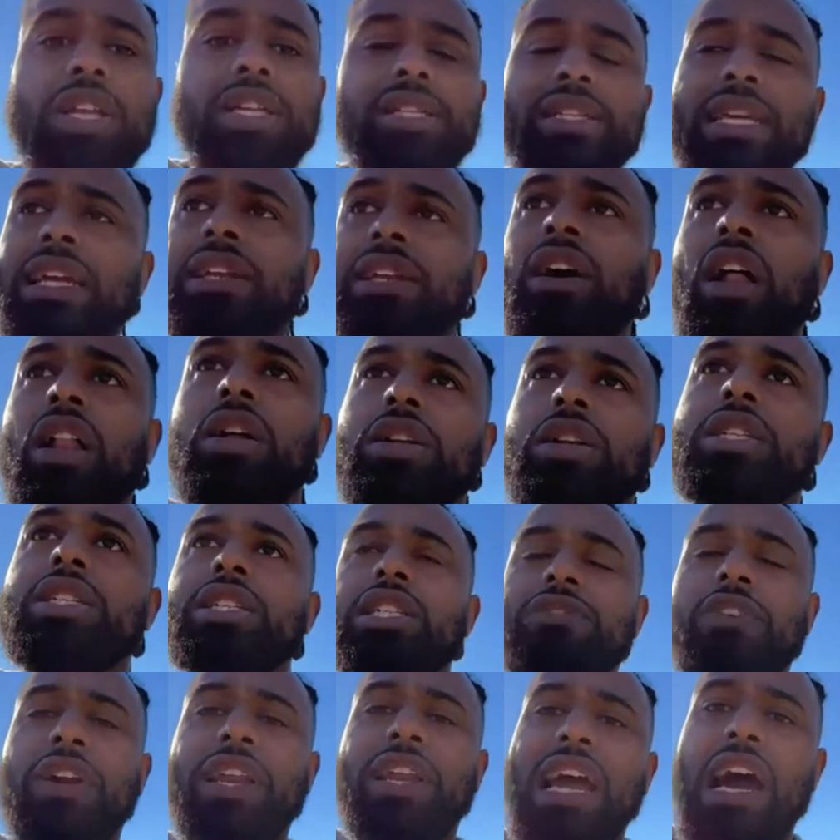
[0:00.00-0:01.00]
these
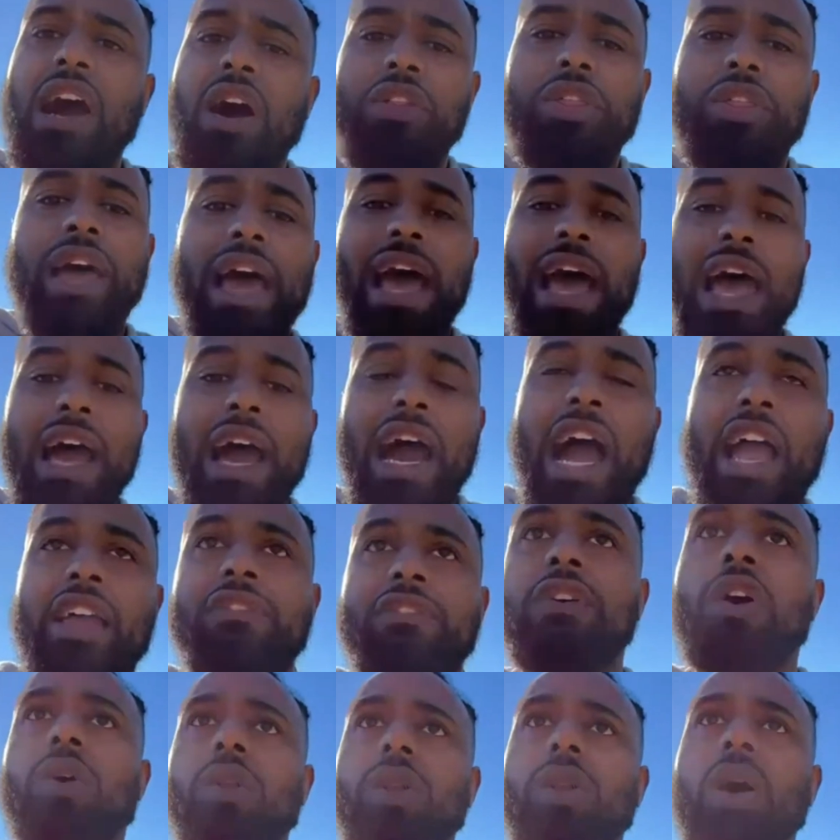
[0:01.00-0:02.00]
technologies. Funny how the
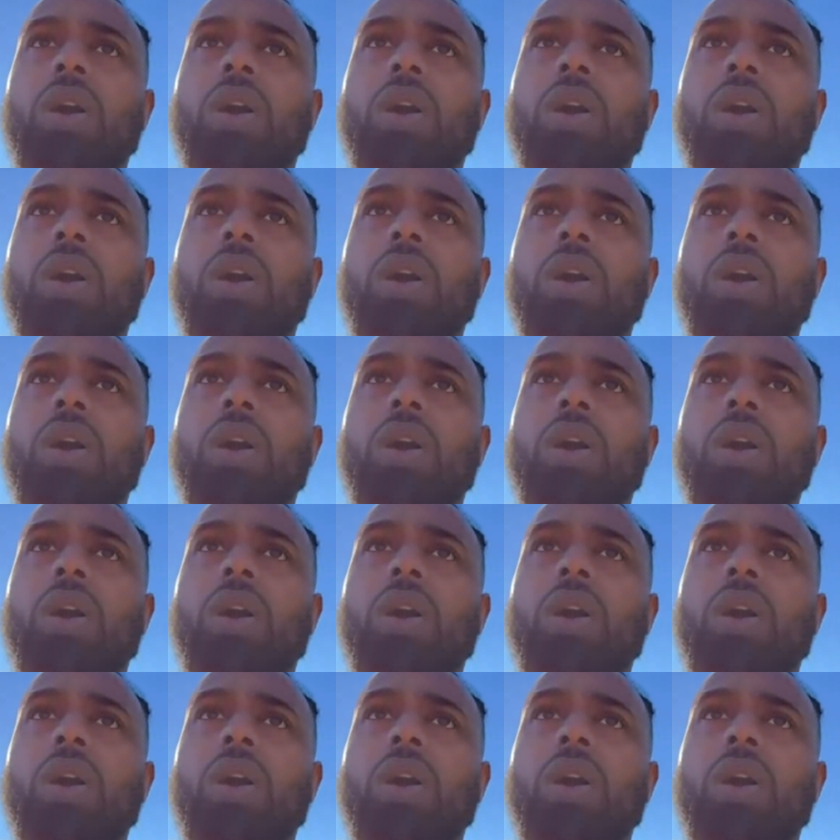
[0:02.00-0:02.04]
iPhone